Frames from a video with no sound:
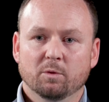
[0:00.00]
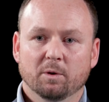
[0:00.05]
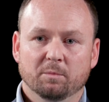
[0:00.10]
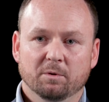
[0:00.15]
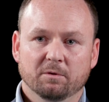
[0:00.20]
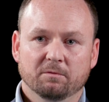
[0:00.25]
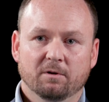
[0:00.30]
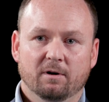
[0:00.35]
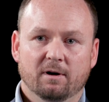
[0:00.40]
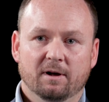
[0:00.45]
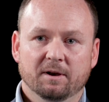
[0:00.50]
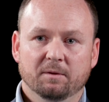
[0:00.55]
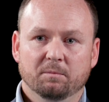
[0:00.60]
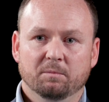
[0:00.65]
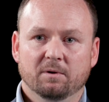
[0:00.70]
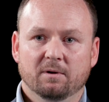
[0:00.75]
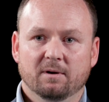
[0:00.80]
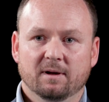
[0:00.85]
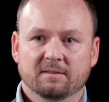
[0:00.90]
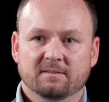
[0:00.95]
were provided
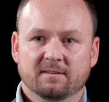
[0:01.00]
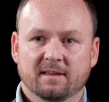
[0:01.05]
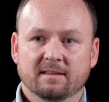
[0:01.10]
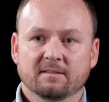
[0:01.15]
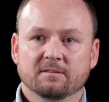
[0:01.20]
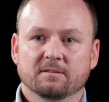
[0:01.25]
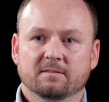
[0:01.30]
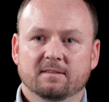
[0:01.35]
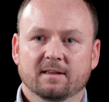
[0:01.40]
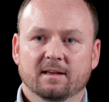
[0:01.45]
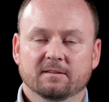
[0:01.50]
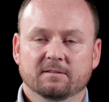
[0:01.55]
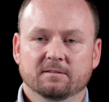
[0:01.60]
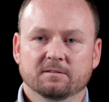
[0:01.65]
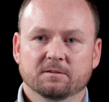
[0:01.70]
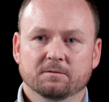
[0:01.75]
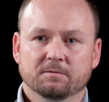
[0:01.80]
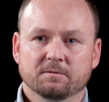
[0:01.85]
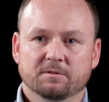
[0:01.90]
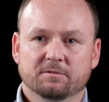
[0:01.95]
by tens of
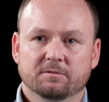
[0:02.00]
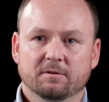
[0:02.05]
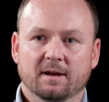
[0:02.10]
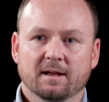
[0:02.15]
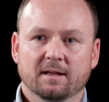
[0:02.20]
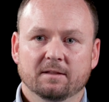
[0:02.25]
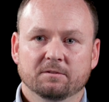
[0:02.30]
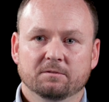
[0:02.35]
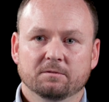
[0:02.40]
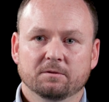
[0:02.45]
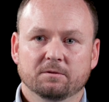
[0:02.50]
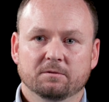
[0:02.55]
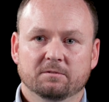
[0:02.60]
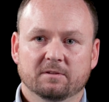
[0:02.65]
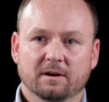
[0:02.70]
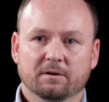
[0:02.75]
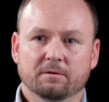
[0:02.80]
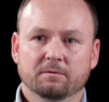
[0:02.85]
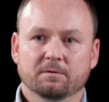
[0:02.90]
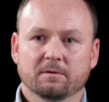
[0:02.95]
thousands of Australians who
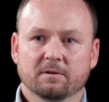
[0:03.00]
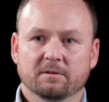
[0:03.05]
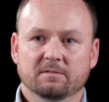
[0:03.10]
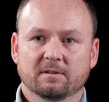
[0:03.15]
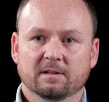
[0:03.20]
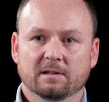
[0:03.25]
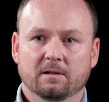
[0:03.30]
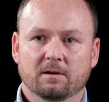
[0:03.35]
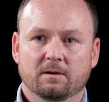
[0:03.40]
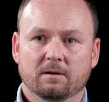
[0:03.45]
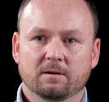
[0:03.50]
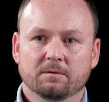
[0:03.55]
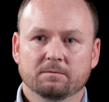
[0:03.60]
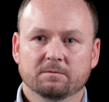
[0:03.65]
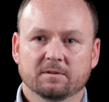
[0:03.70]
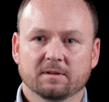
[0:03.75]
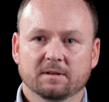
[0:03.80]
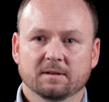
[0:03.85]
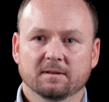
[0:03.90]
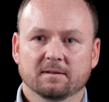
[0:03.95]
sacrificed their
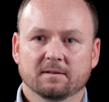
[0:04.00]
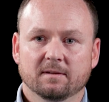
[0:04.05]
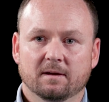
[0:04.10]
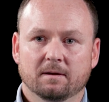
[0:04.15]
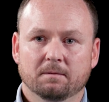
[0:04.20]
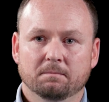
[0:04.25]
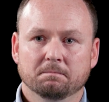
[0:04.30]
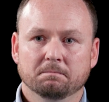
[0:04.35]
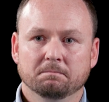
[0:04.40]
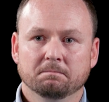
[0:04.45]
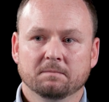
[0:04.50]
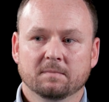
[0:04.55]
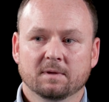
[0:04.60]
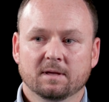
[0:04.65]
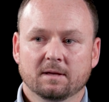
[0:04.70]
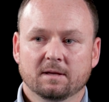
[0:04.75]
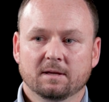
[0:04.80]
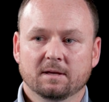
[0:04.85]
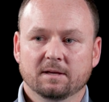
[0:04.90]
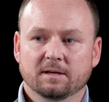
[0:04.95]
lives. And,
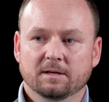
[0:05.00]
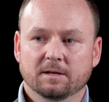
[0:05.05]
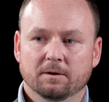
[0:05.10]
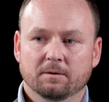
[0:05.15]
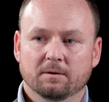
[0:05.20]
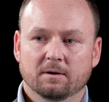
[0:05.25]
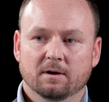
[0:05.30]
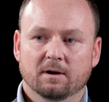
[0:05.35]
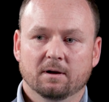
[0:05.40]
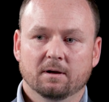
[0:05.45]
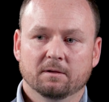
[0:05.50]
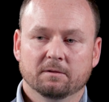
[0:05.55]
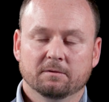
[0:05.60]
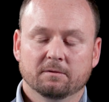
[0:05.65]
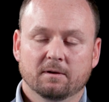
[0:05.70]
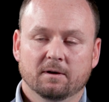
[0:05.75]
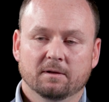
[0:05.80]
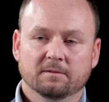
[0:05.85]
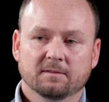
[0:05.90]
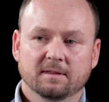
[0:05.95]
you
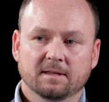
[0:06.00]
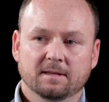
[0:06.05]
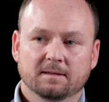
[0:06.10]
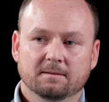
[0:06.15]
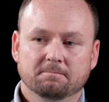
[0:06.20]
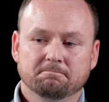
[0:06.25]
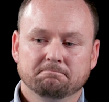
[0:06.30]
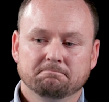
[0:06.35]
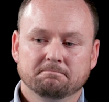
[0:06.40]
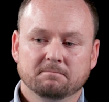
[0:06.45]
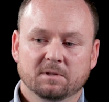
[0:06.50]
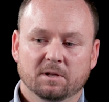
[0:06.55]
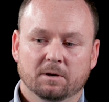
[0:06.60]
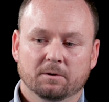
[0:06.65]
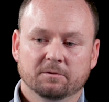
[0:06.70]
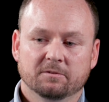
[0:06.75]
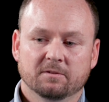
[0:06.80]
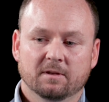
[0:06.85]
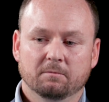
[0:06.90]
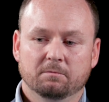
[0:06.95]
know, I think, you
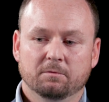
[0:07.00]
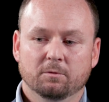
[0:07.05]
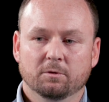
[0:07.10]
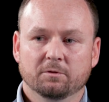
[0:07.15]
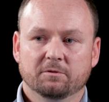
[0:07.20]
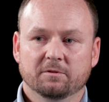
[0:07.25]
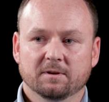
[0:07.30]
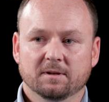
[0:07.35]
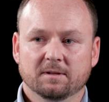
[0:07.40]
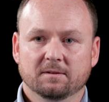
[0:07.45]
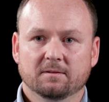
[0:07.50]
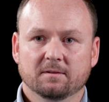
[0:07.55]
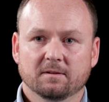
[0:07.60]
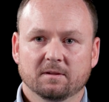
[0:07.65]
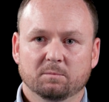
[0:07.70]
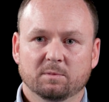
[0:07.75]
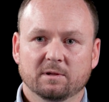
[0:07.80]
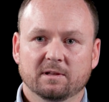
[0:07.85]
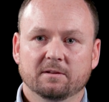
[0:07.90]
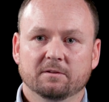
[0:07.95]
know, it's unfortunate
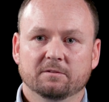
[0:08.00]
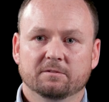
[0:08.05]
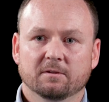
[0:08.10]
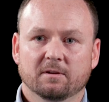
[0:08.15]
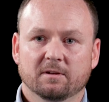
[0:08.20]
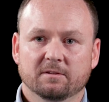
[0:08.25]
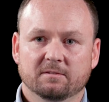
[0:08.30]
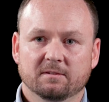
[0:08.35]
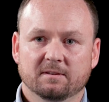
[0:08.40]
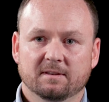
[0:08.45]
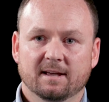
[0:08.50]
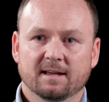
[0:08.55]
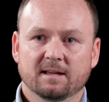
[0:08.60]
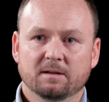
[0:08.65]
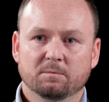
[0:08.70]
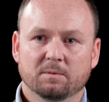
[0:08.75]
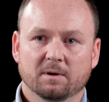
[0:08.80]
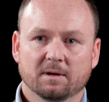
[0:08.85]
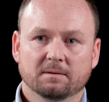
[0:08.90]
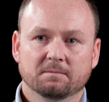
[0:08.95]
to politicise the
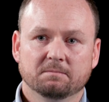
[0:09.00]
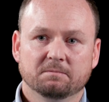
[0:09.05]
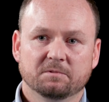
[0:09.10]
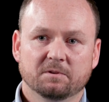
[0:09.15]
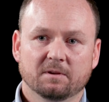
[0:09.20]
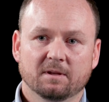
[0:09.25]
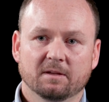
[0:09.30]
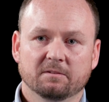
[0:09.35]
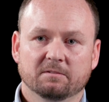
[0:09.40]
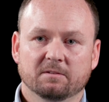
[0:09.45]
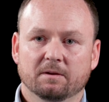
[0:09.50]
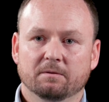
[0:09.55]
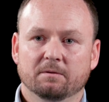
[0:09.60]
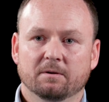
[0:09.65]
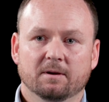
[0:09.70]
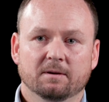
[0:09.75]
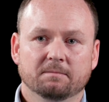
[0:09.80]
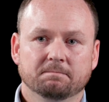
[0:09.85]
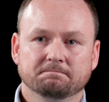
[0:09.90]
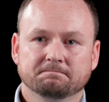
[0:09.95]
day, but she has that
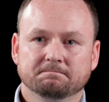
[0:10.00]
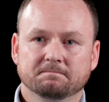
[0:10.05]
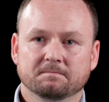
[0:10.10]
right.